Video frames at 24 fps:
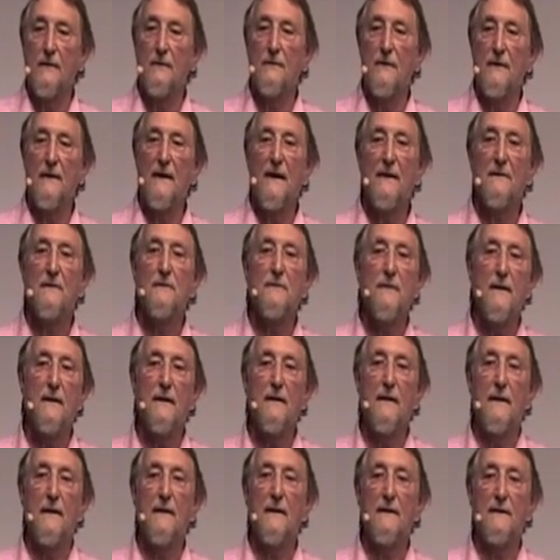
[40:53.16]
without
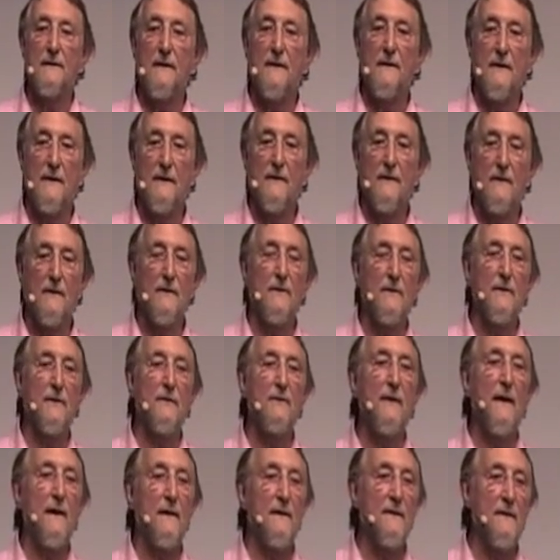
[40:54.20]
realizing it, you're
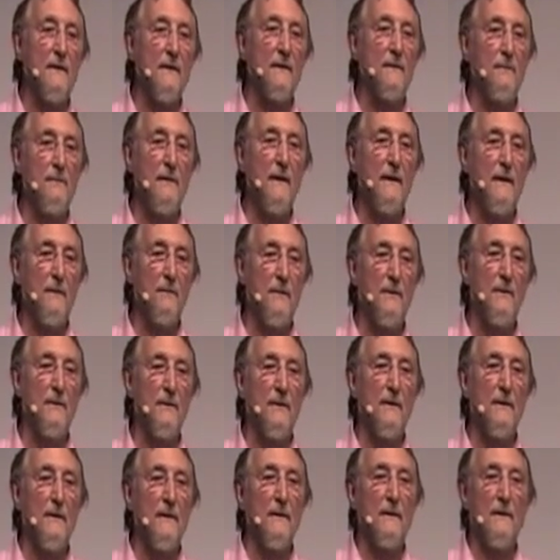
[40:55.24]
directing
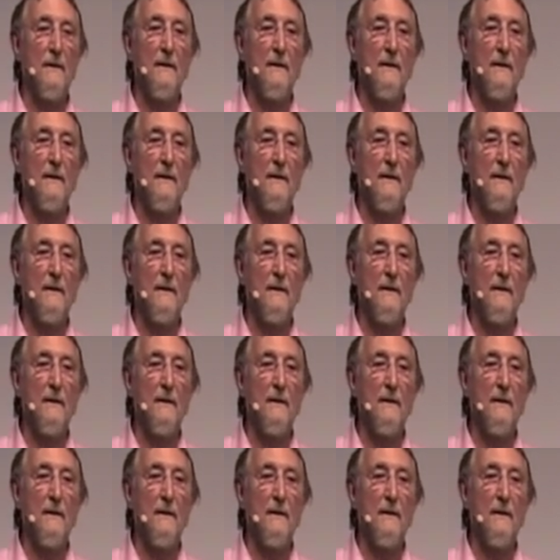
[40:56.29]
people